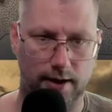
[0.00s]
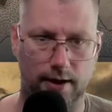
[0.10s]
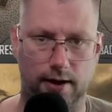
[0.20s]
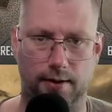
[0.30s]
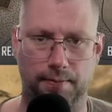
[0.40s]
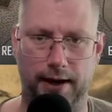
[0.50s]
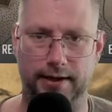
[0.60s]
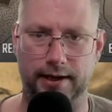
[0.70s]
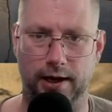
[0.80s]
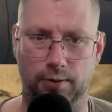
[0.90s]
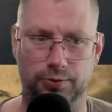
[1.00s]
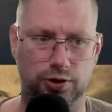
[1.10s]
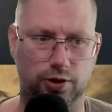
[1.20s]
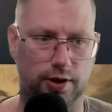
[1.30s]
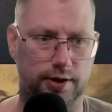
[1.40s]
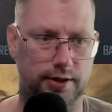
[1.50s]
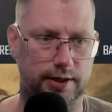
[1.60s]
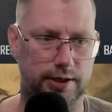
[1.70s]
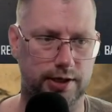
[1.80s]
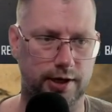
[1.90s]
by the Helm chart. It's
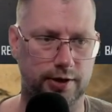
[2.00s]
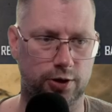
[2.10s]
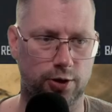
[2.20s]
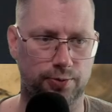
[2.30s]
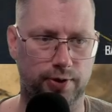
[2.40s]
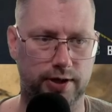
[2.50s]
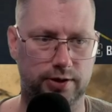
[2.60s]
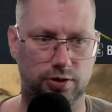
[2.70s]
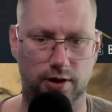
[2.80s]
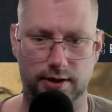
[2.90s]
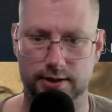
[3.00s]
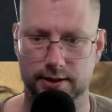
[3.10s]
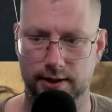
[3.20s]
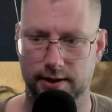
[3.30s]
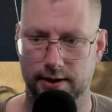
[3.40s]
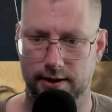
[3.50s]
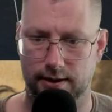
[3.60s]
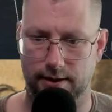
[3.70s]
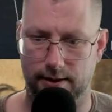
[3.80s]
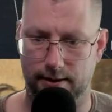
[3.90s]
here, the upgrade chart,
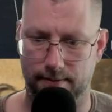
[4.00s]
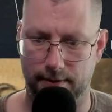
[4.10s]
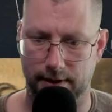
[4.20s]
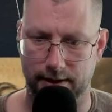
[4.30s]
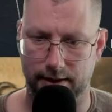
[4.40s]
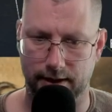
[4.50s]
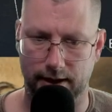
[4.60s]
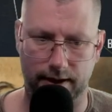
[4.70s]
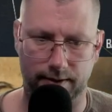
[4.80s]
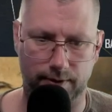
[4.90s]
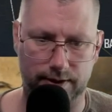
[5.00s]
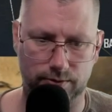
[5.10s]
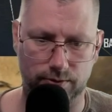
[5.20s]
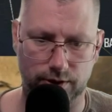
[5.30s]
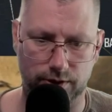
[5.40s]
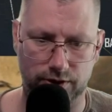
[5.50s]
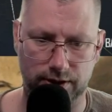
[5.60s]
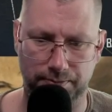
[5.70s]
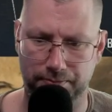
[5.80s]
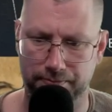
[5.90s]
and then I went to the sea
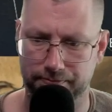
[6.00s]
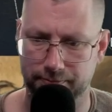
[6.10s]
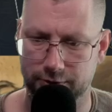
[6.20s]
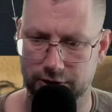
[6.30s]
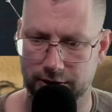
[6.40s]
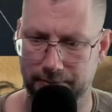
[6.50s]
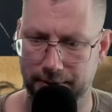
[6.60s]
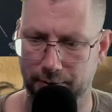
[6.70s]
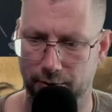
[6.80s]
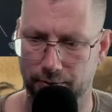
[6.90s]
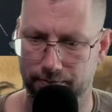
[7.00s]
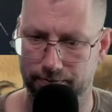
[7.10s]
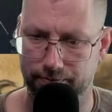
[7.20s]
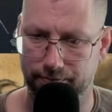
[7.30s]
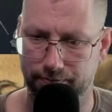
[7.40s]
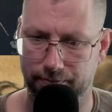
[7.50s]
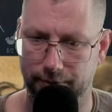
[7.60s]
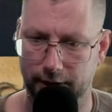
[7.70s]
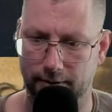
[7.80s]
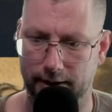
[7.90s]
people
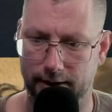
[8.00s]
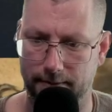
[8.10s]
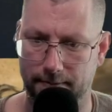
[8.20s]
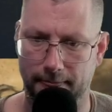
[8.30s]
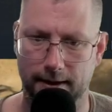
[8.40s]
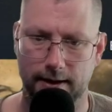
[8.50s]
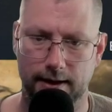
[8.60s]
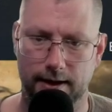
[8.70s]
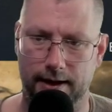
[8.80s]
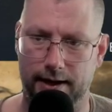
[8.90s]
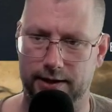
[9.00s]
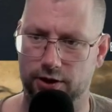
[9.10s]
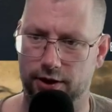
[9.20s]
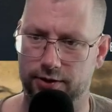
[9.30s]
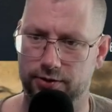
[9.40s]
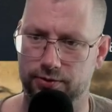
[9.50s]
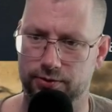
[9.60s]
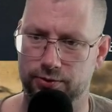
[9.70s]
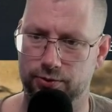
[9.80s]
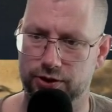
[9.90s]
area, and I started to
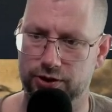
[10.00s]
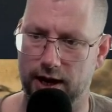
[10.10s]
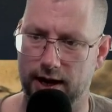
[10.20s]
decide